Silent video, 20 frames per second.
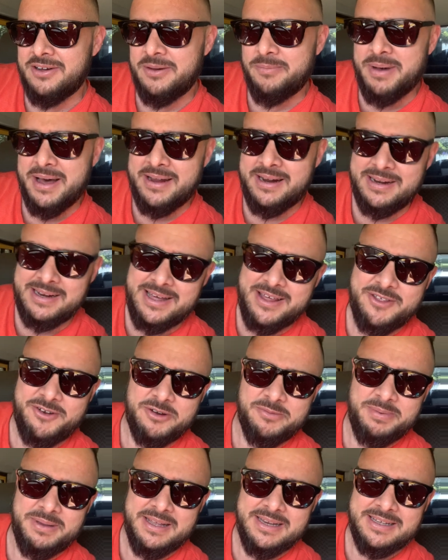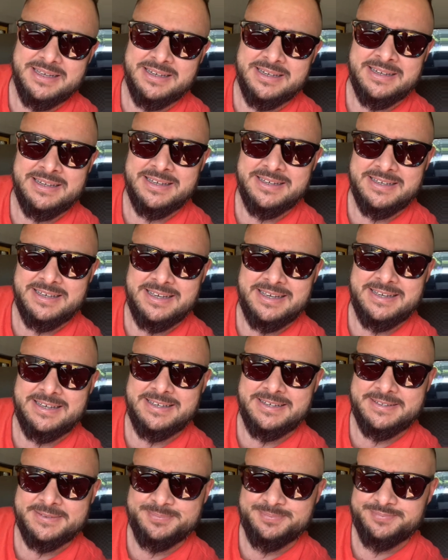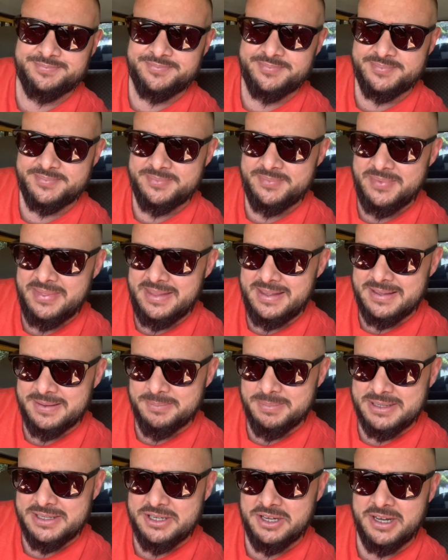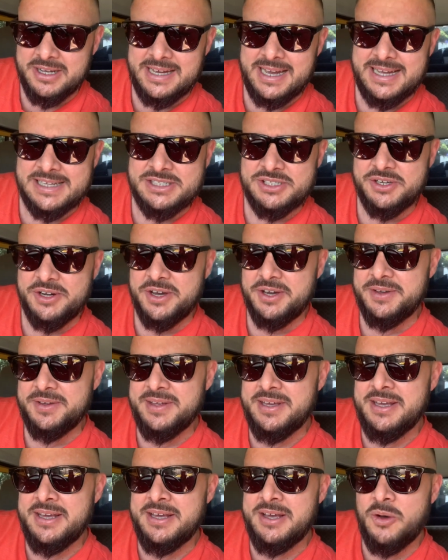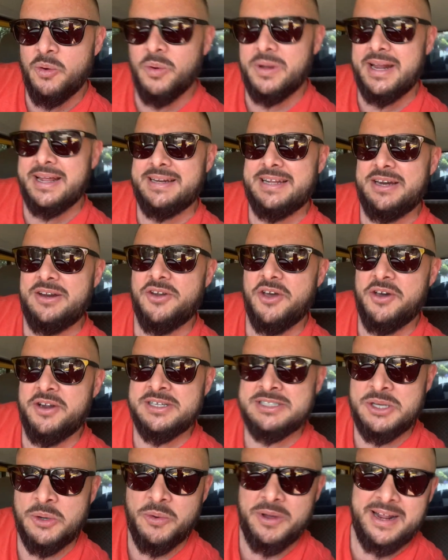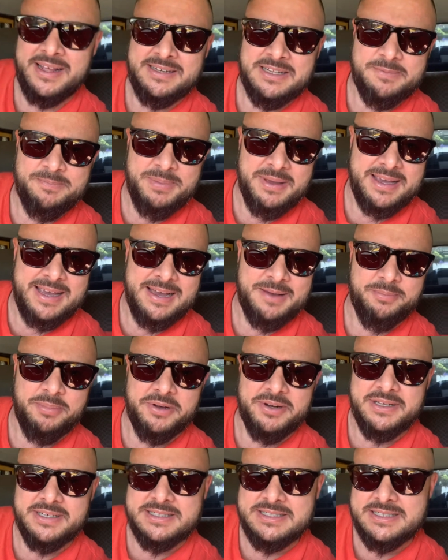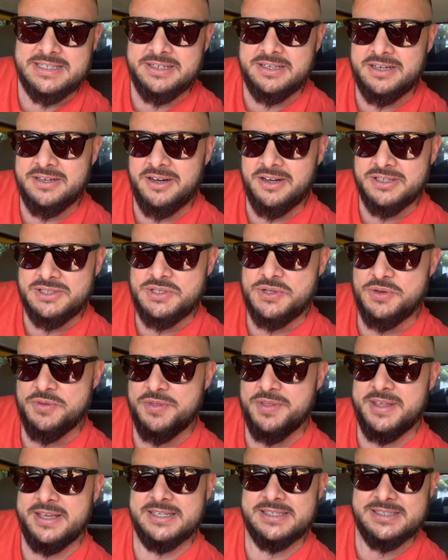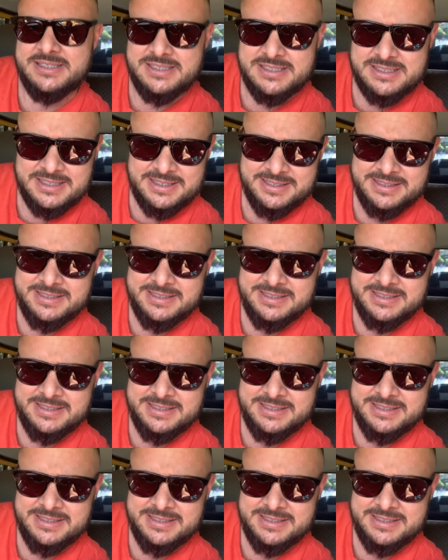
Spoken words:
about another opinion. But yeah, guys, you know, what I did notice and what I did pick up on it are two things.